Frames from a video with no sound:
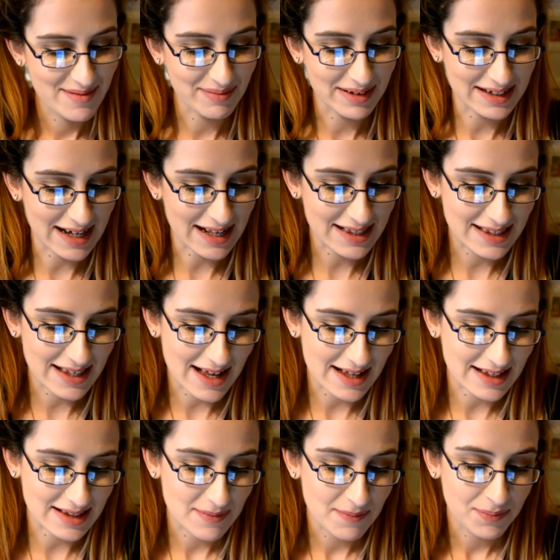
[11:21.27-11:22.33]
my dad says,
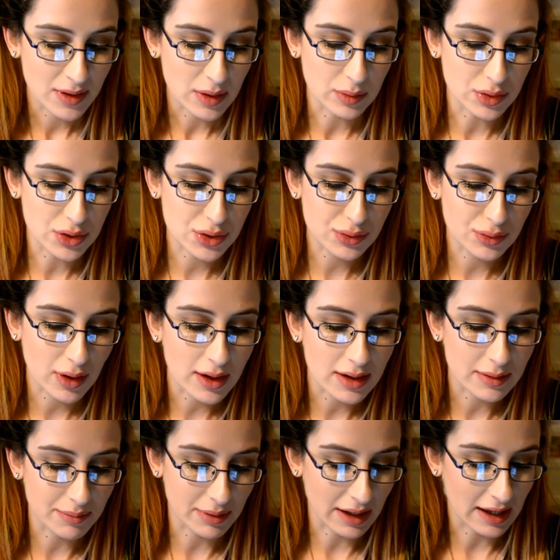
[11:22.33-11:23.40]
would you rather
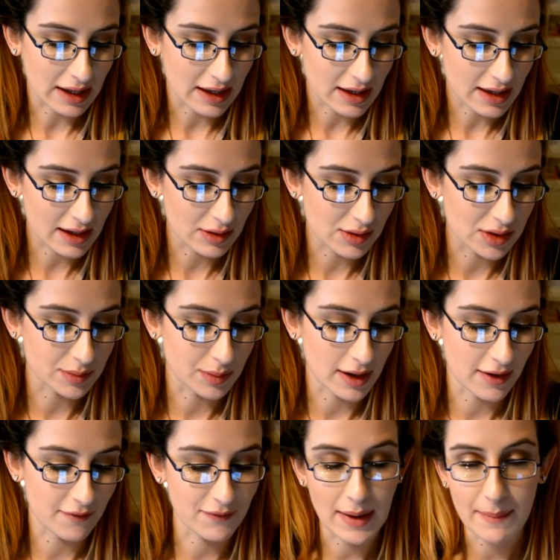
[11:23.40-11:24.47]
be killed by
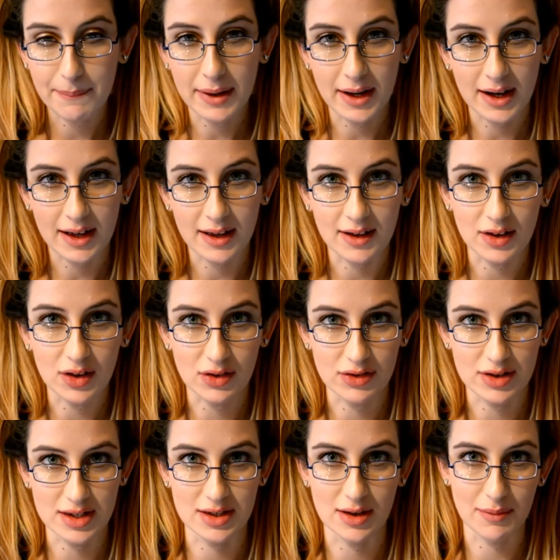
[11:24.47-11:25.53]
a vampire or
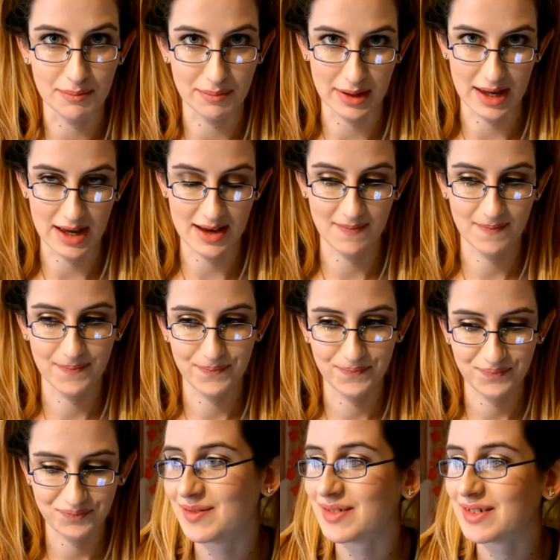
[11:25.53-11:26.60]
a zombie?
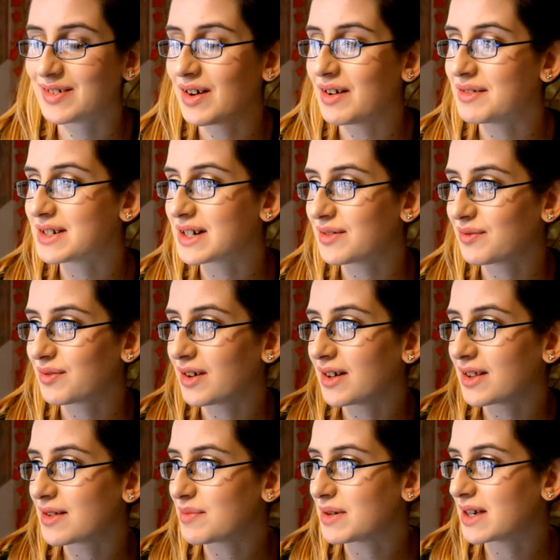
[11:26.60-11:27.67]
Well, what would I
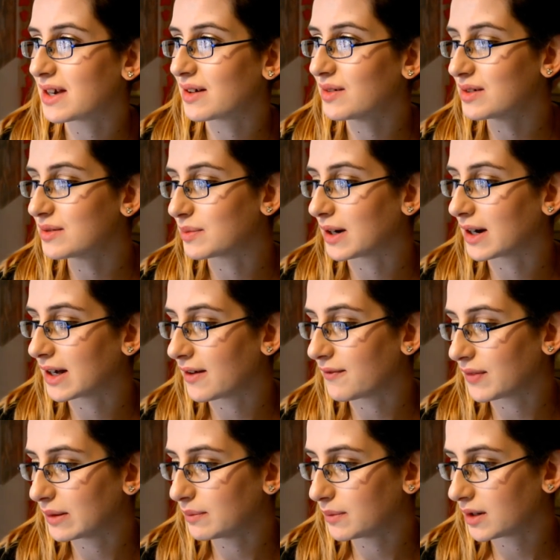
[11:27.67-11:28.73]
rather be killed by, a
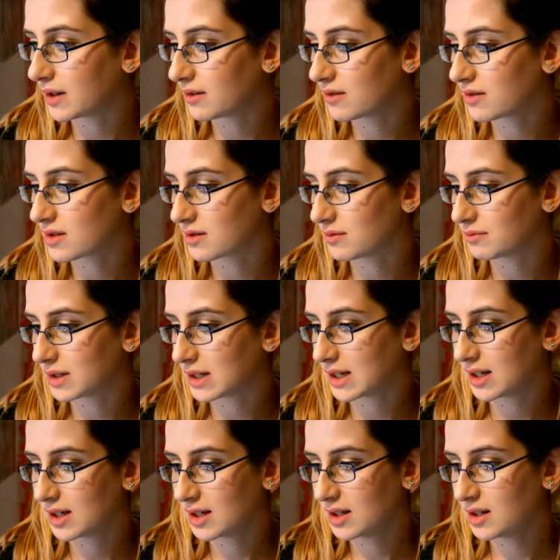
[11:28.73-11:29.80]
vampire or a
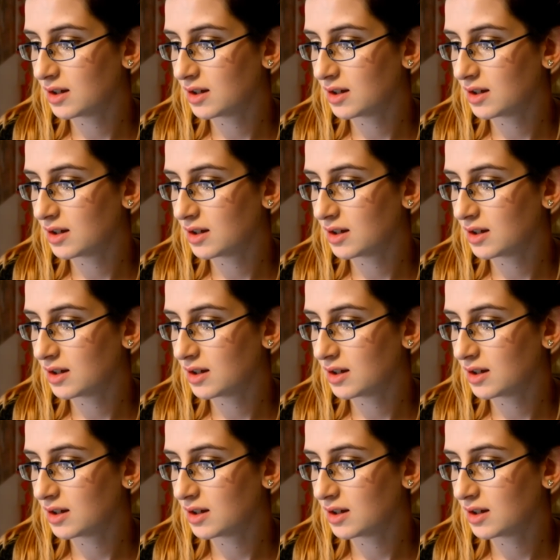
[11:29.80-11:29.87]
zombie?